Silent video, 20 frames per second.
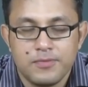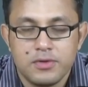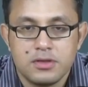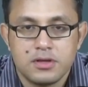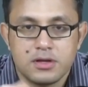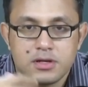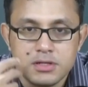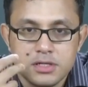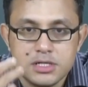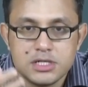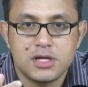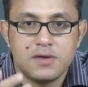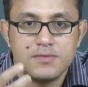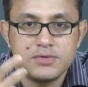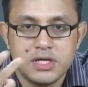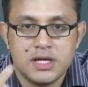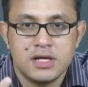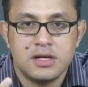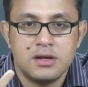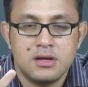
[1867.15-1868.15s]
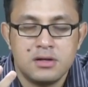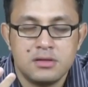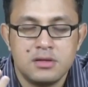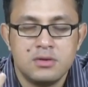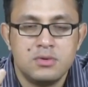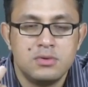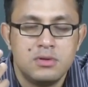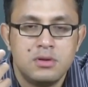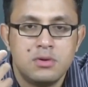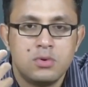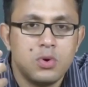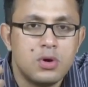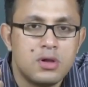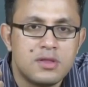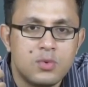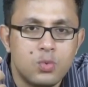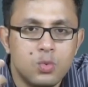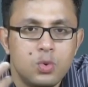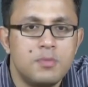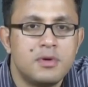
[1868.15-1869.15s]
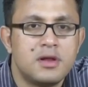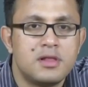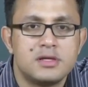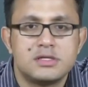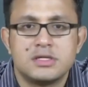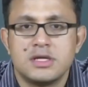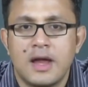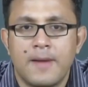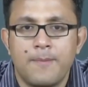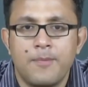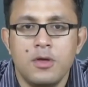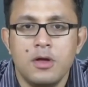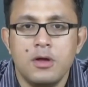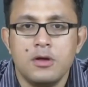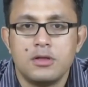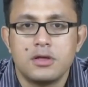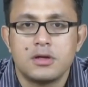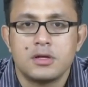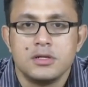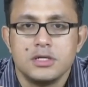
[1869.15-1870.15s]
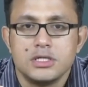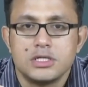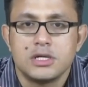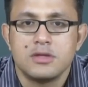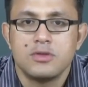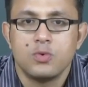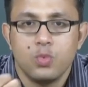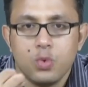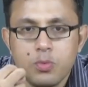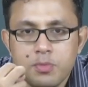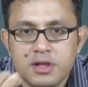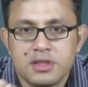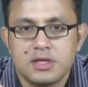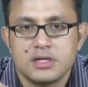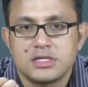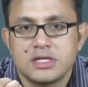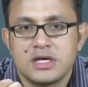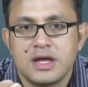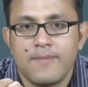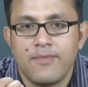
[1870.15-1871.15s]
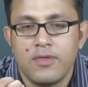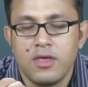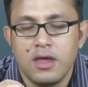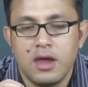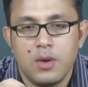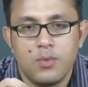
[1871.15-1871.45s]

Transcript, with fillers: the condition of gender, the, the role of the woman at the time, the condition of the woman at the time.